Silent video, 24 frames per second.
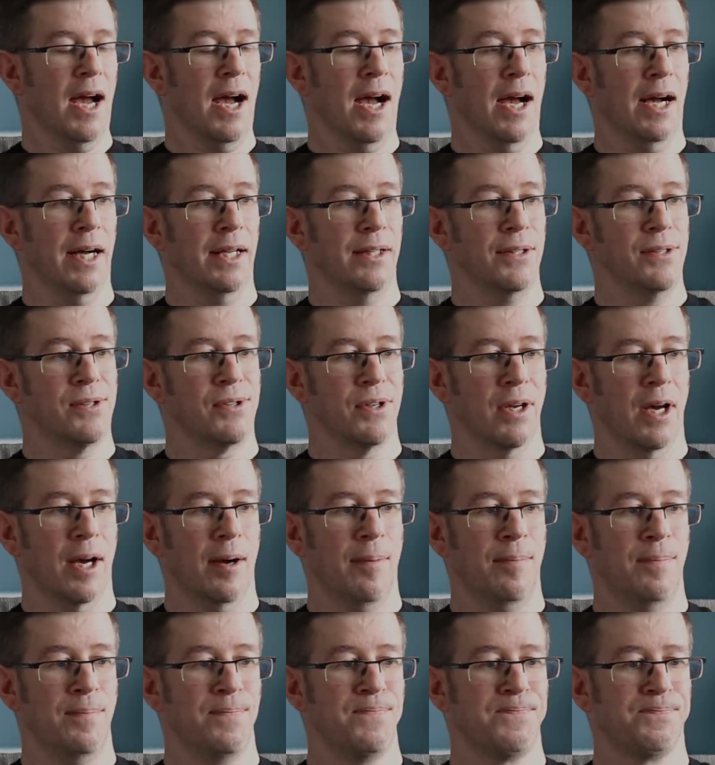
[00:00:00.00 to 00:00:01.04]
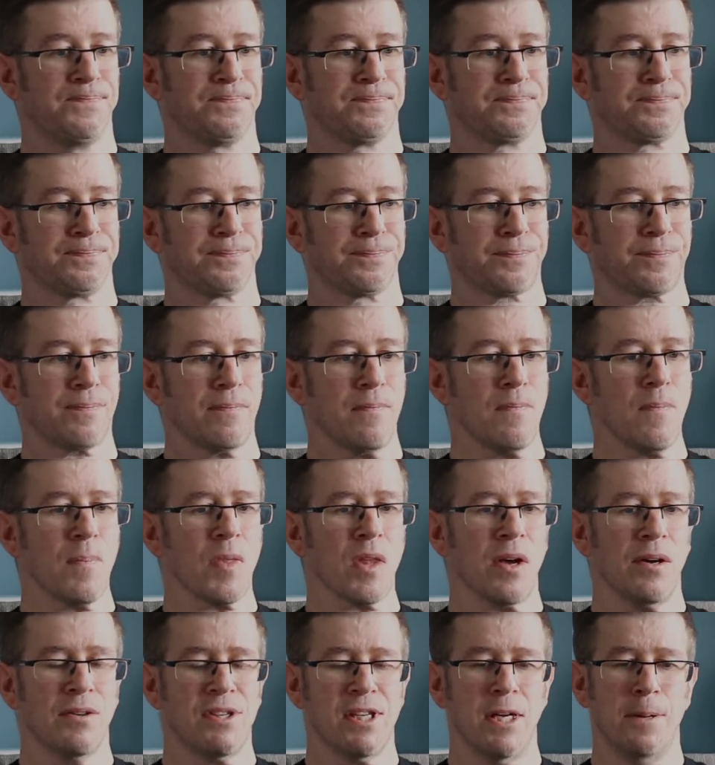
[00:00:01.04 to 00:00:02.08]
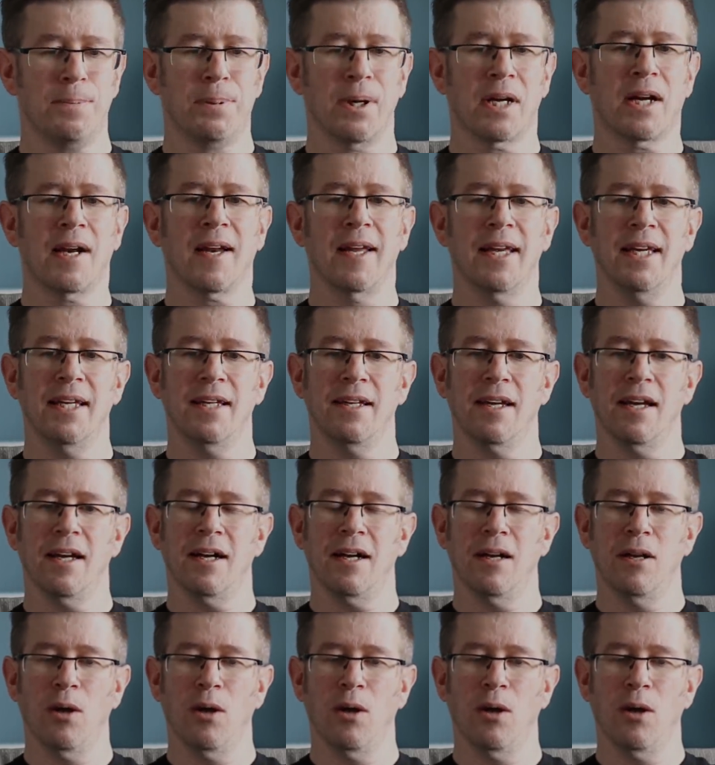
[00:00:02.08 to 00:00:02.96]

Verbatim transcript: And um, typically,